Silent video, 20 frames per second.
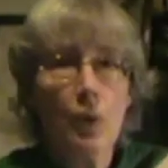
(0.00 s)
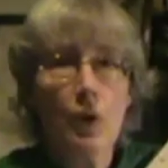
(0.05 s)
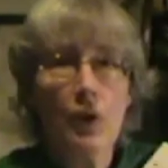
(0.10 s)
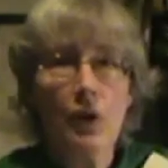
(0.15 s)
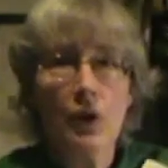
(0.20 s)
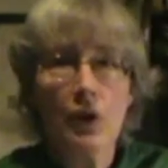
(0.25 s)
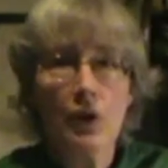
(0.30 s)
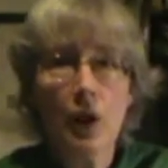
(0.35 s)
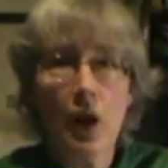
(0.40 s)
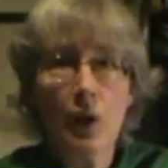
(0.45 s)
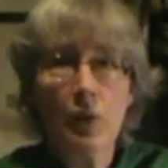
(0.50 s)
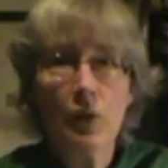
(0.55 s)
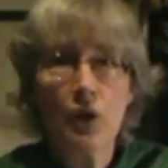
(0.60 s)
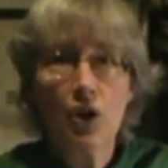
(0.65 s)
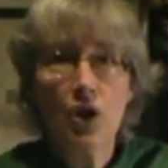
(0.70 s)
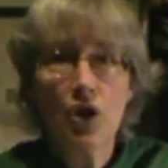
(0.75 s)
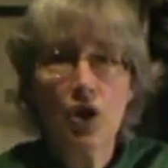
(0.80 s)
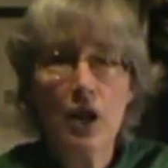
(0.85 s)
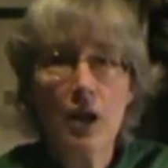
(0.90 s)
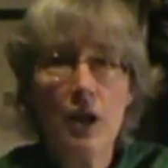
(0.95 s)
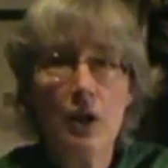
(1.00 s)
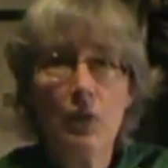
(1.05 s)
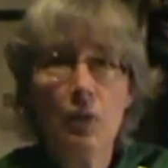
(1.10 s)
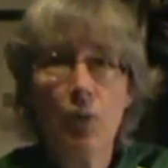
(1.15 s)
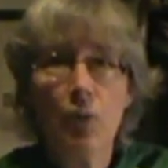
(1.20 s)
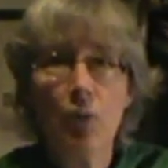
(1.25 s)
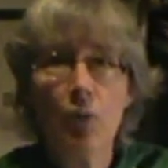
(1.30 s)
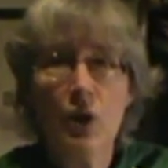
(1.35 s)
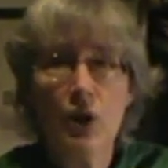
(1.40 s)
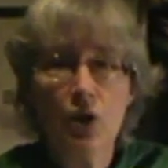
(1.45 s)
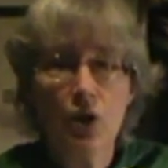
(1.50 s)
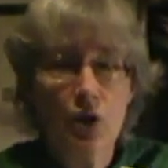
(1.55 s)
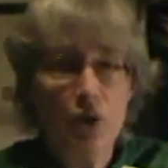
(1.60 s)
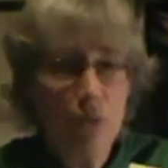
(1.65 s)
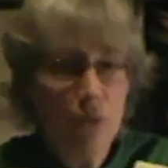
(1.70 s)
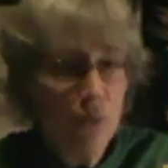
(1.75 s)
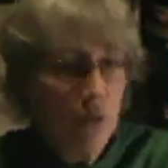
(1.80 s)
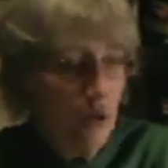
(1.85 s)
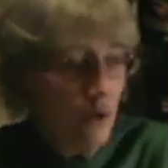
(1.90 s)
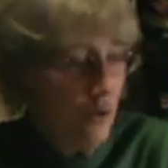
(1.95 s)
with a cover sheet, which
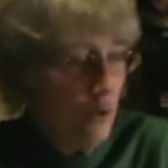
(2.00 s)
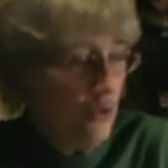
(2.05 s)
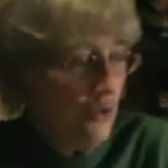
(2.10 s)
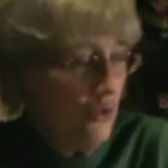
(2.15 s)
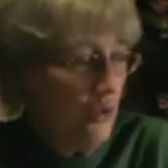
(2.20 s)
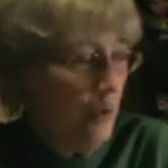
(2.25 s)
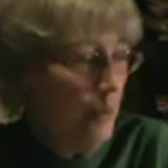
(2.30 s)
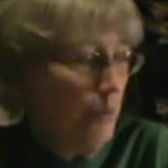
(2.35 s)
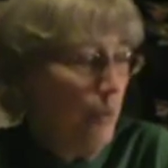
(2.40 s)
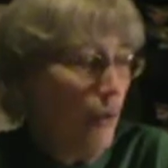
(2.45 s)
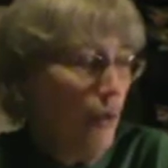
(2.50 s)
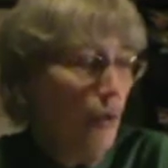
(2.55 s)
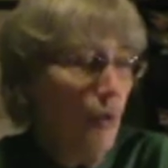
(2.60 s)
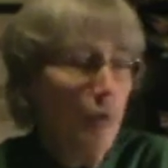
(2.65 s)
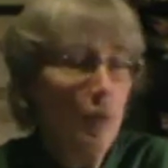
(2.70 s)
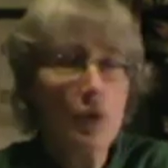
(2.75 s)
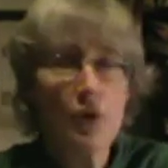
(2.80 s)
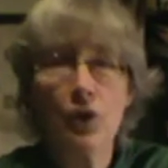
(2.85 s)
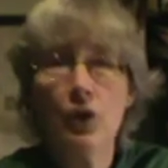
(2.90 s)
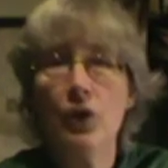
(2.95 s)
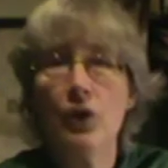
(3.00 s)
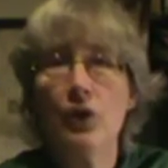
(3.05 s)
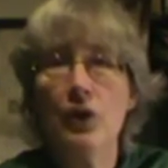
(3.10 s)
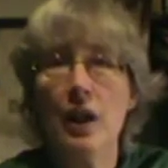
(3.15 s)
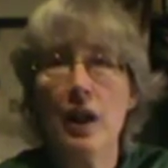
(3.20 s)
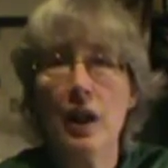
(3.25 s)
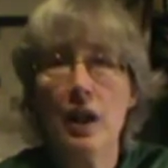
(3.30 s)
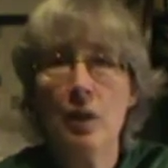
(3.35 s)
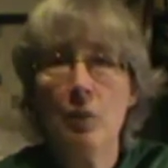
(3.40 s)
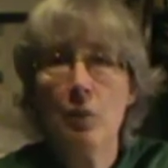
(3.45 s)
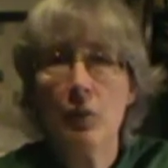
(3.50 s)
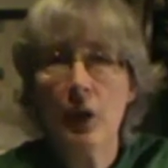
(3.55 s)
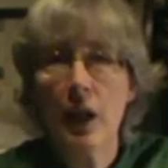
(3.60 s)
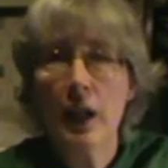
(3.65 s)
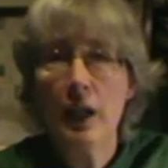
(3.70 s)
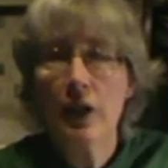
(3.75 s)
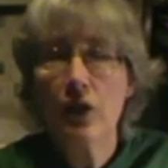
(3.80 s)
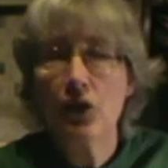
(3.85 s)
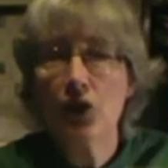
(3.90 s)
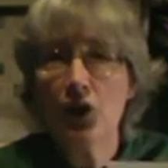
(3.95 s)
is fairly simple. What's your name,
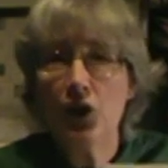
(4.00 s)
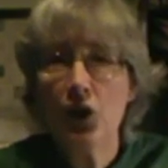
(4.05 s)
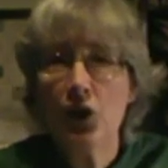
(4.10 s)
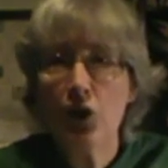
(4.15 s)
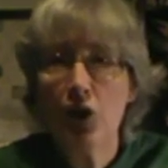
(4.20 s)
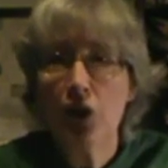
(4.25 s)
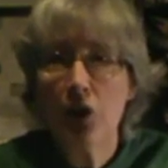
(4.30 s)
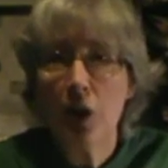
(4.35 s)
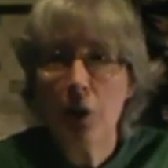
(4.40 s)
rank, and serial